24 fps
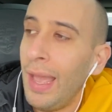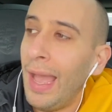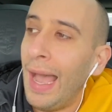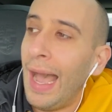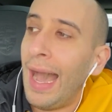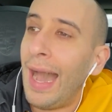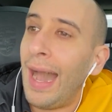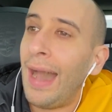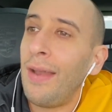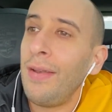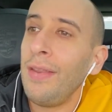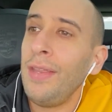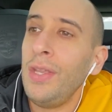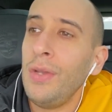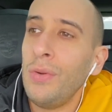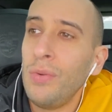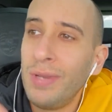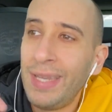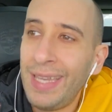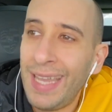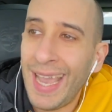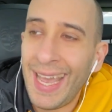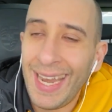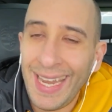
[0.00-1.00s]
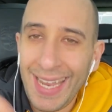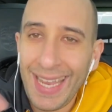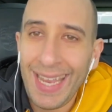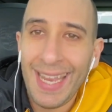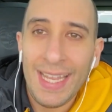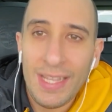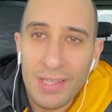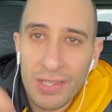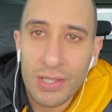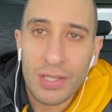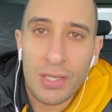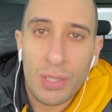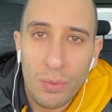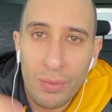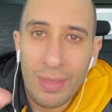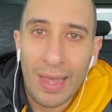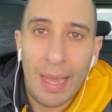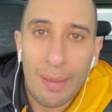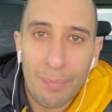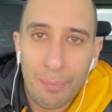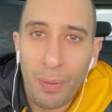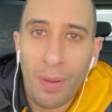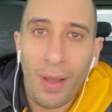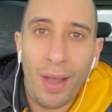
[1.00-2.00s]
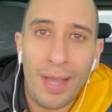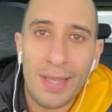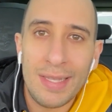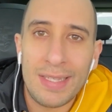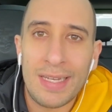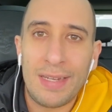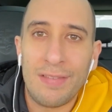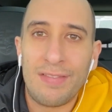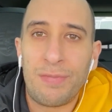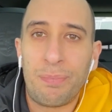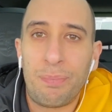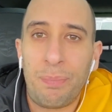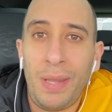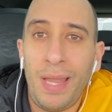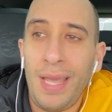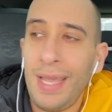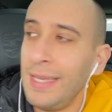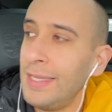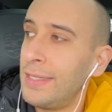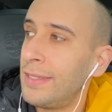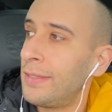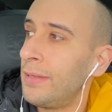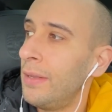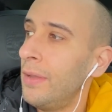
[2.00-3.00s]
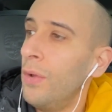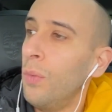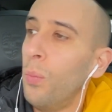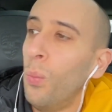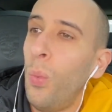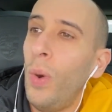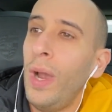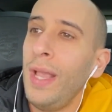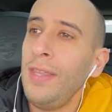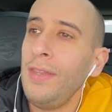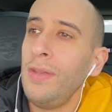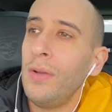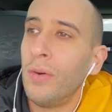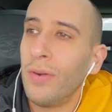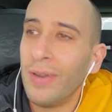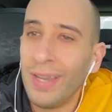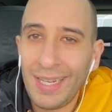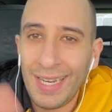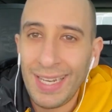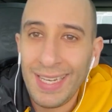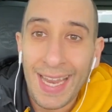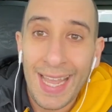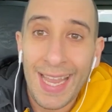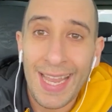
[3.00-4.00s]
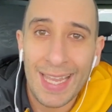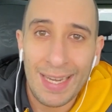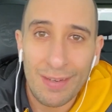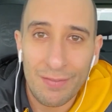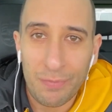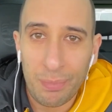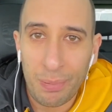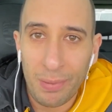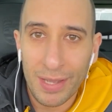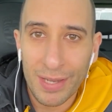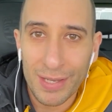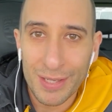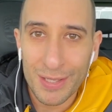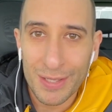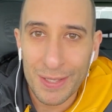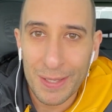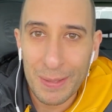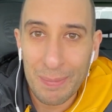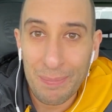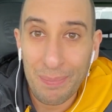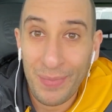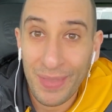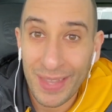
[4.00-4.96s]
How do you get into that positive place when you are in a negative place?